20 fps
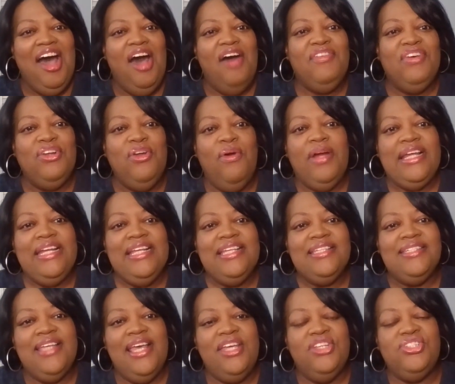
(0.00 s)
of an
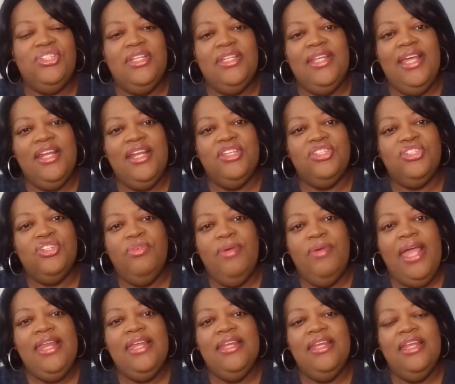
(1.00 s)
organization that is
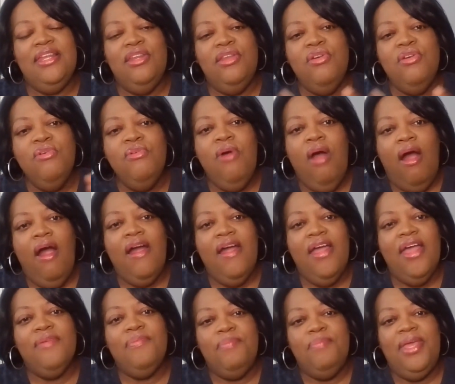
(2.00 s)
creating a new
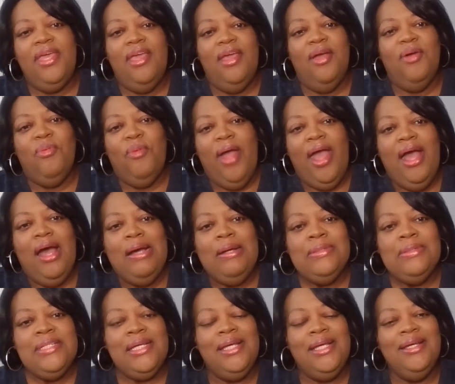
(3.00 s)
RFP
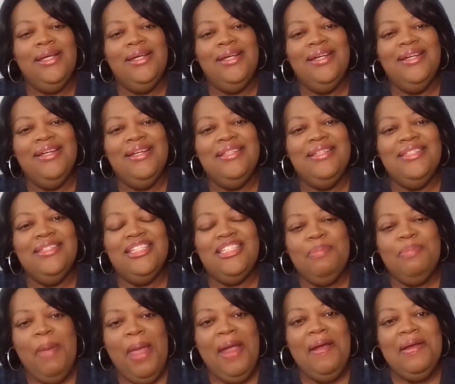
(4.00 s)
around
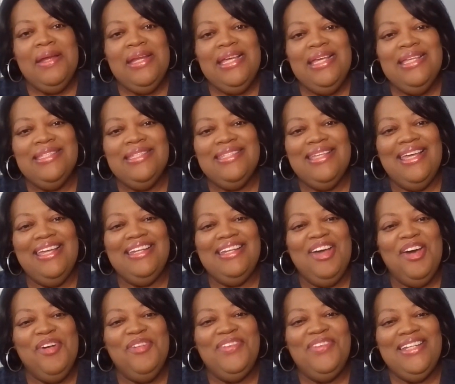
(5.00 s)
disparities in
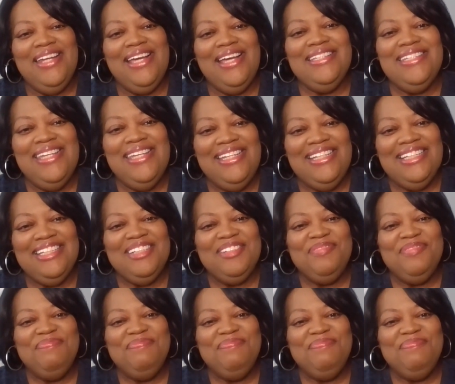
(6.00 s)
COVID-19.